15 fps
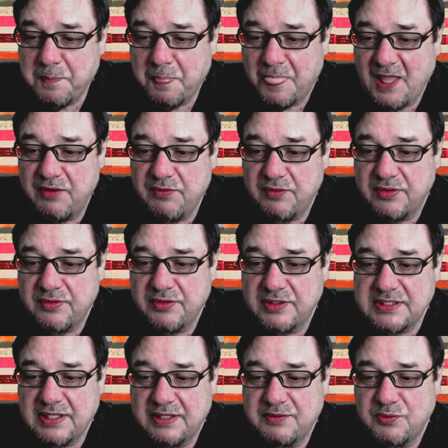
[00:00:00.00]
uh,
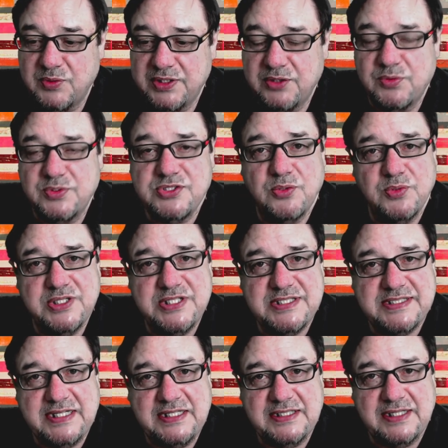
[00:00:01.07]
when there was no
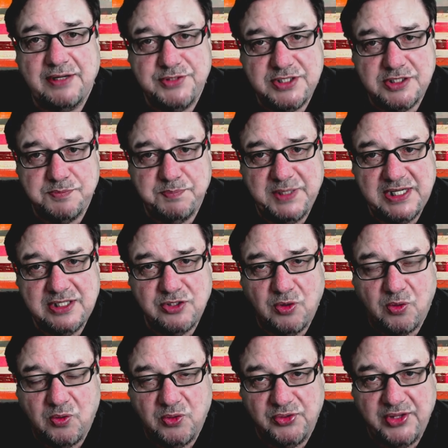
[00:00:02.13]
receipt and I was just being
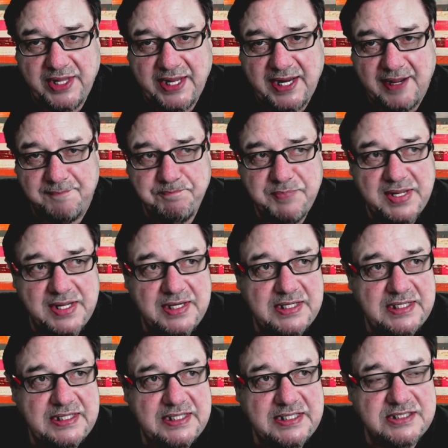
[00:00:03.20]
told that,
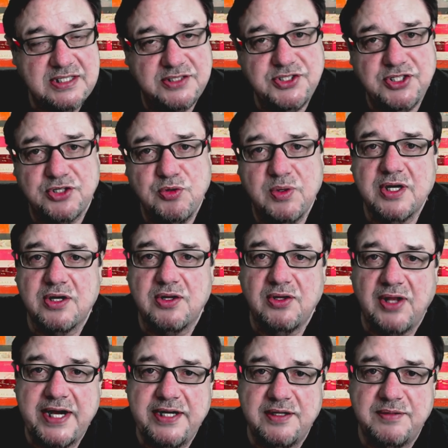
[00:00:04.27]
it's such a critical
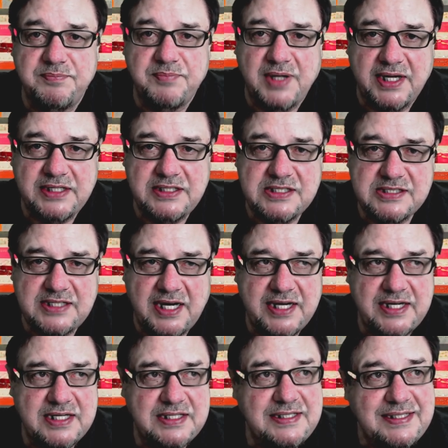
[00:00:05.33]
item. I
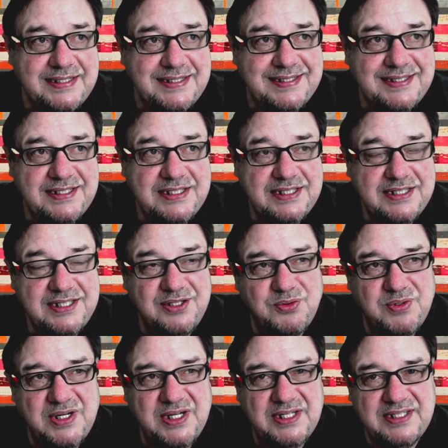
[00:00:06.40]
decided, you know
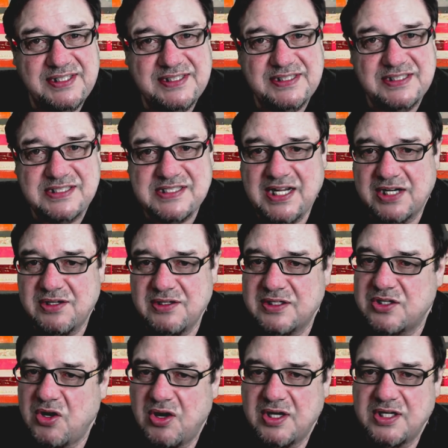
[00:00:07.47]
what? It's not going to
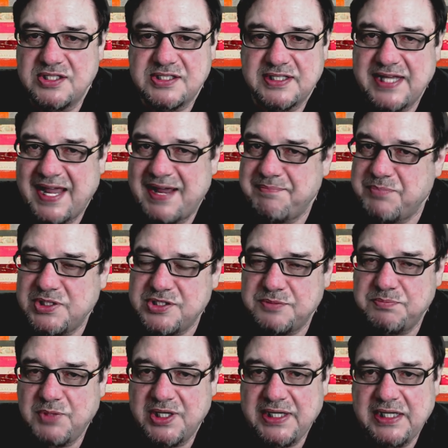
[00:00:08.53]
cost that much
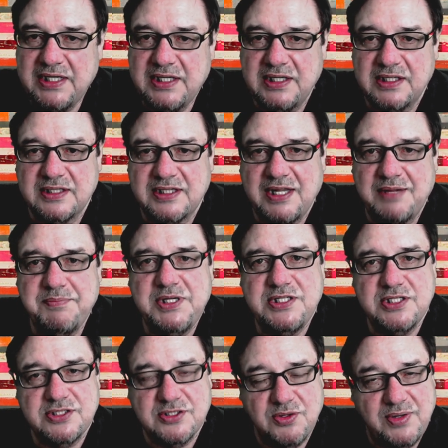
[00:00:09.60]
money. Let me
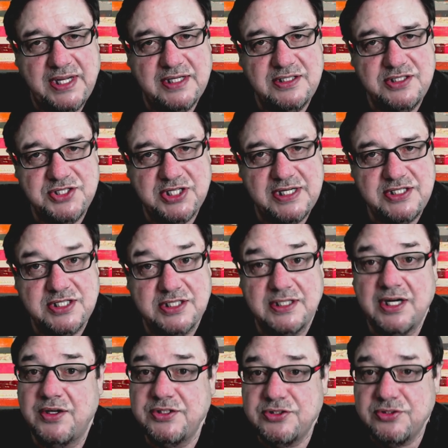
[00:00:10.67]
just go ahead and change it.
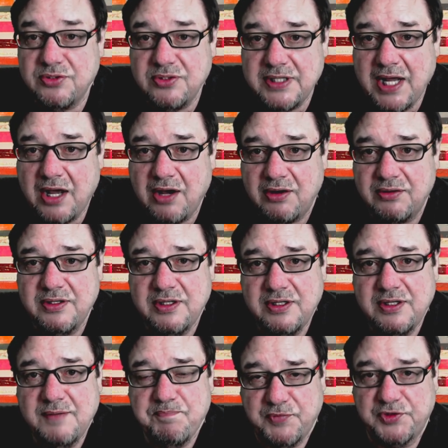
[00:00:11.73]
Now, it turned out
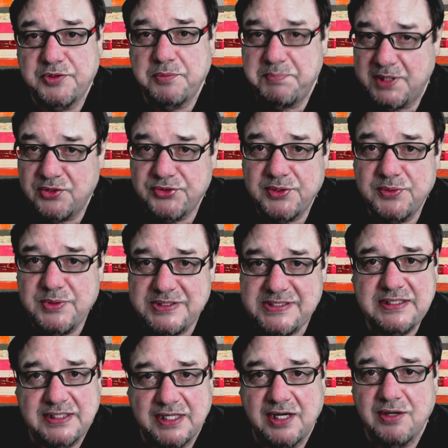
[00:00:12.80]
that the belt that was
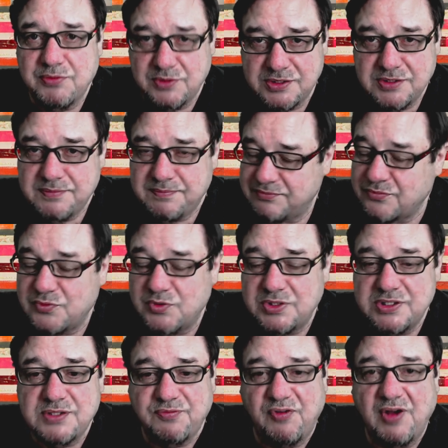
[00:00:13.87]
in there was
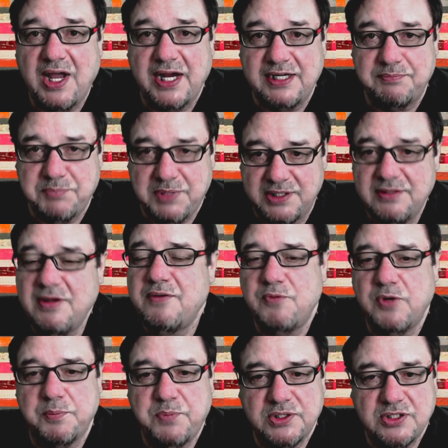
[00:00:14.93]
was fine, but we
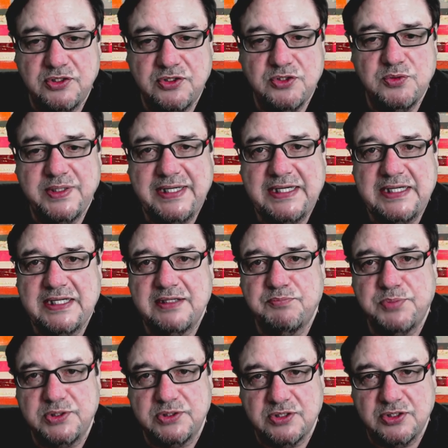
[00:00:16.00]
put the new one in,
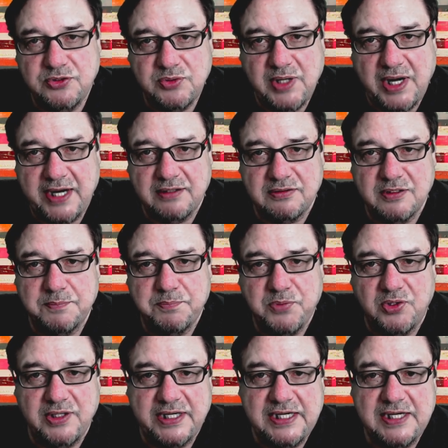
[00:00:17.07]
put the new idler
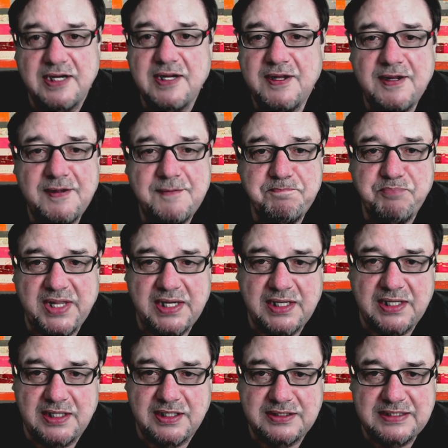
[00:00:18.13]
pulley,
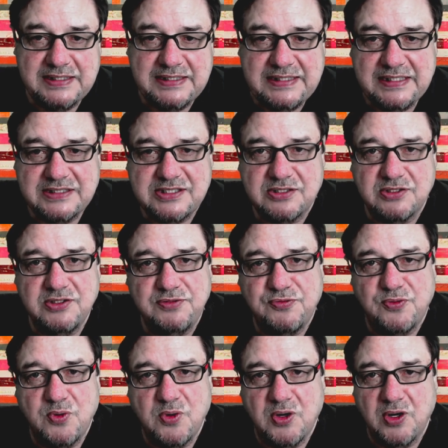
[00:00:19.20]
and it's good
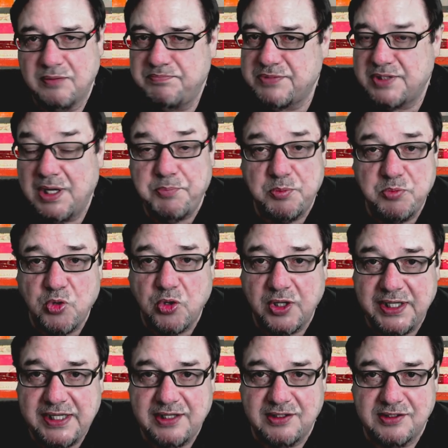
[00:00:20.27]
for a couple more
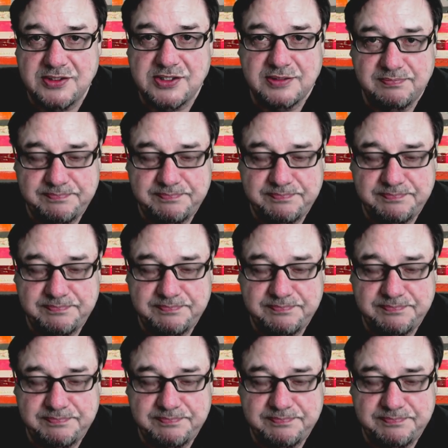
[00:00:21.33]
years.